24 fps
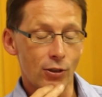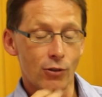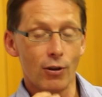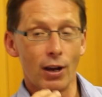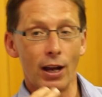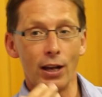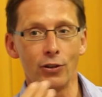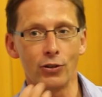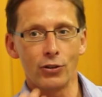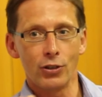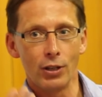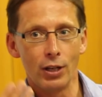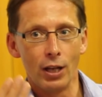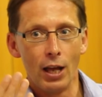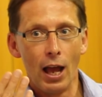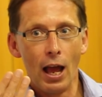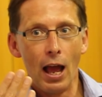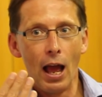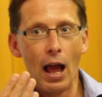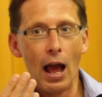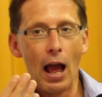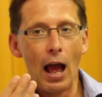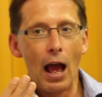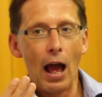integration.
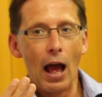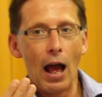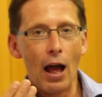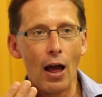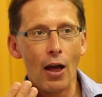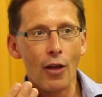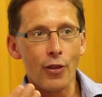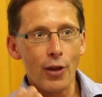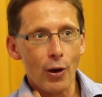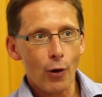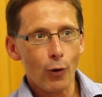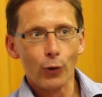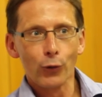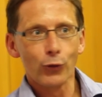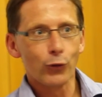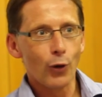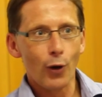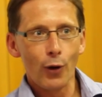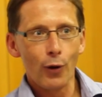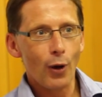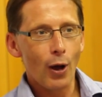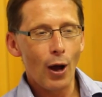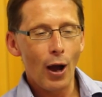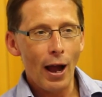They're
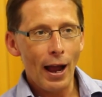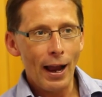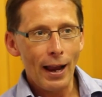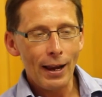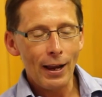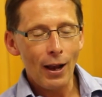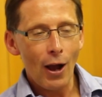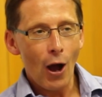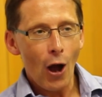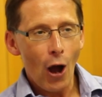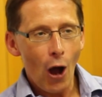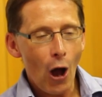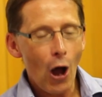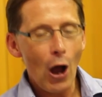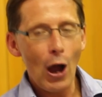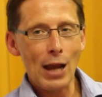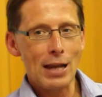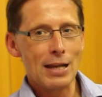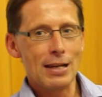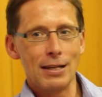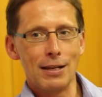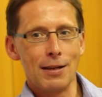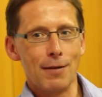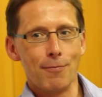also a
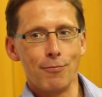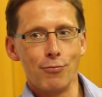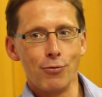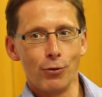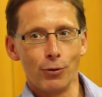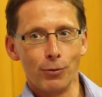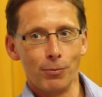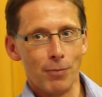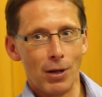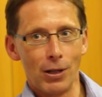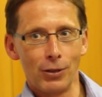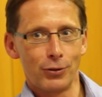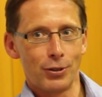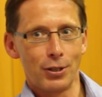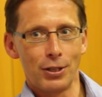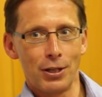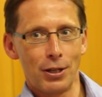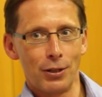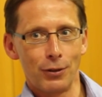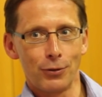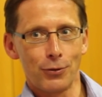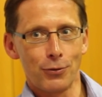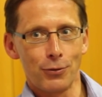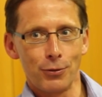highly liberal,
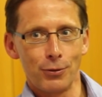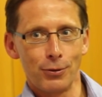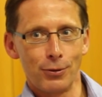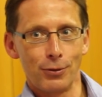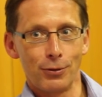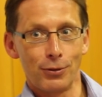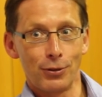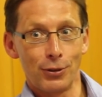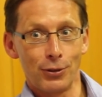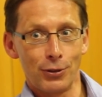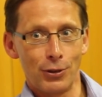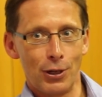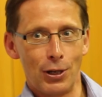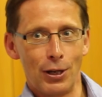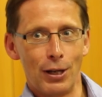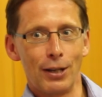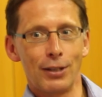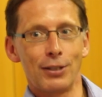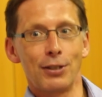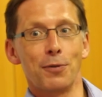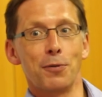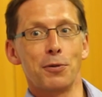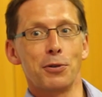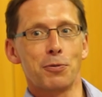multicultural
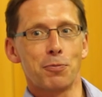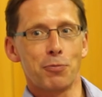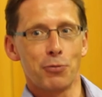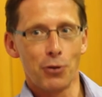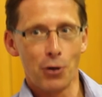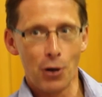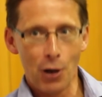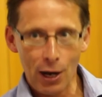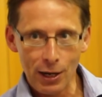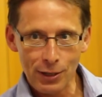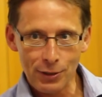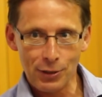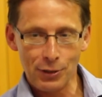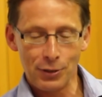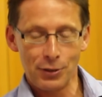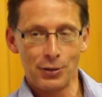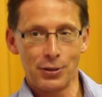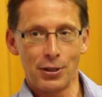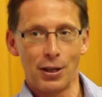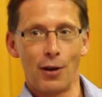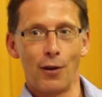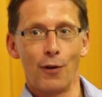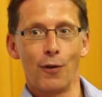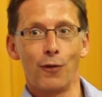society which prides
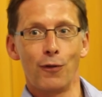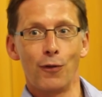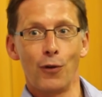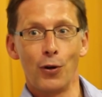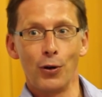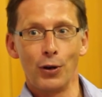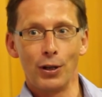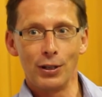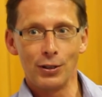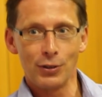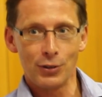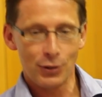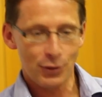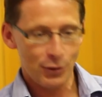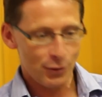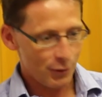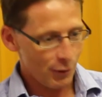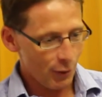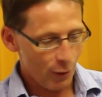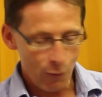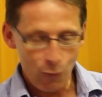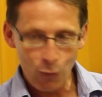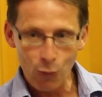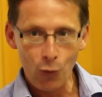itself on
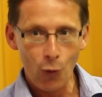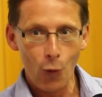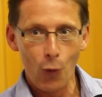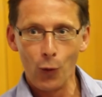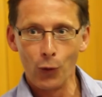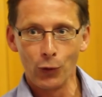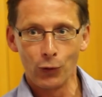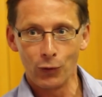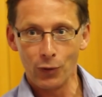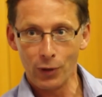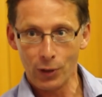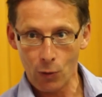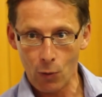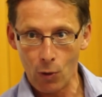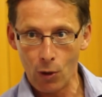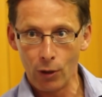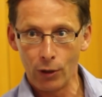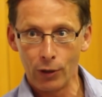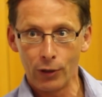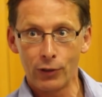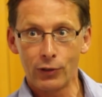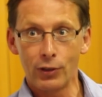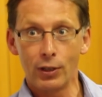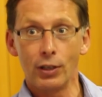its laws of
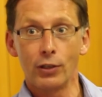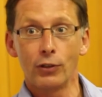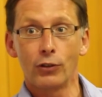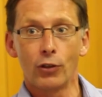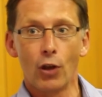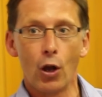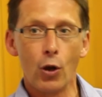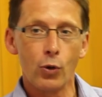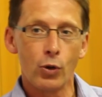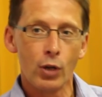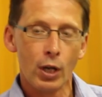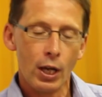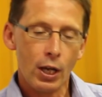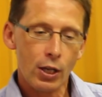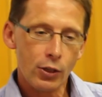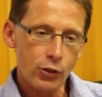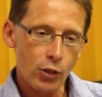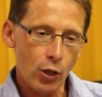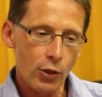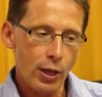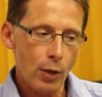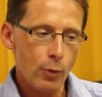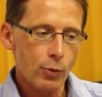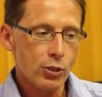equality. So
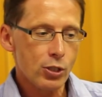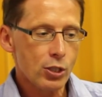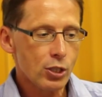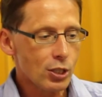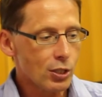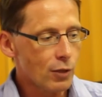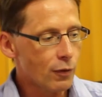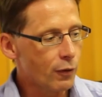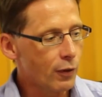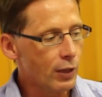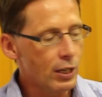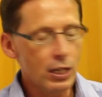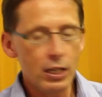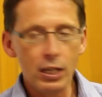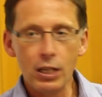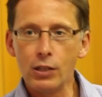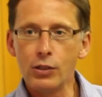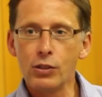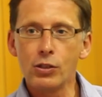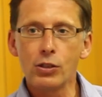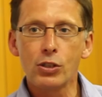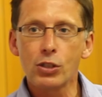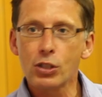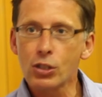there was
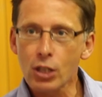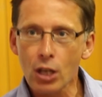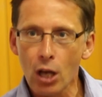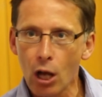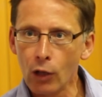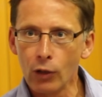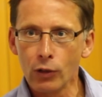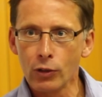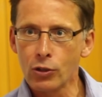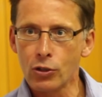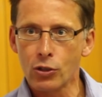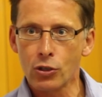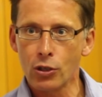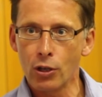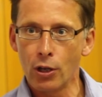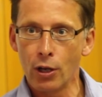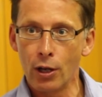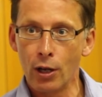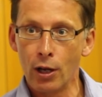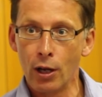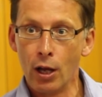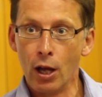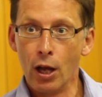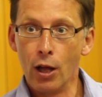civilians'
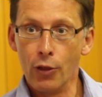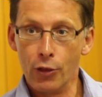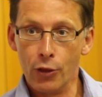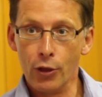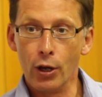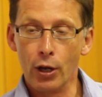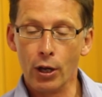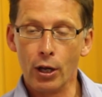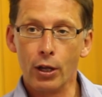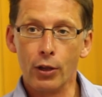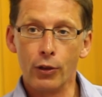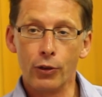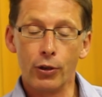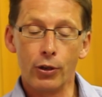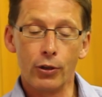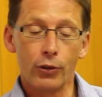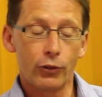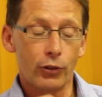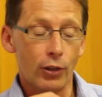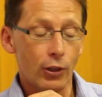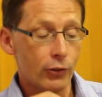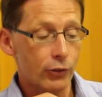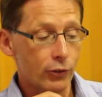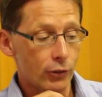culture that
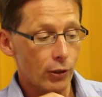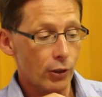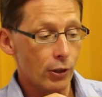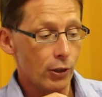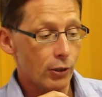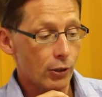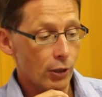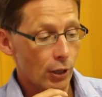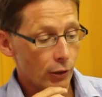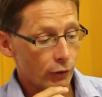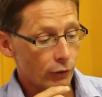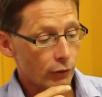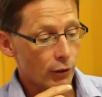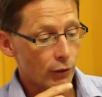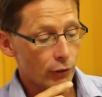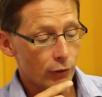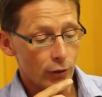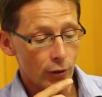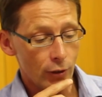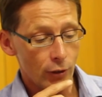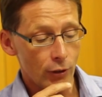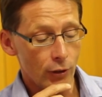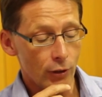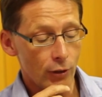
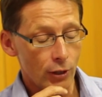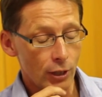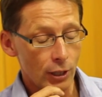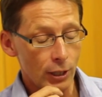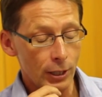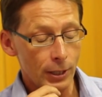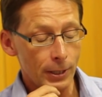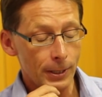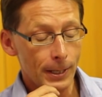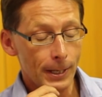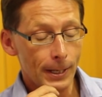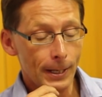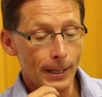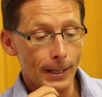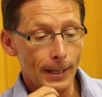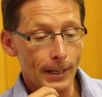assisted the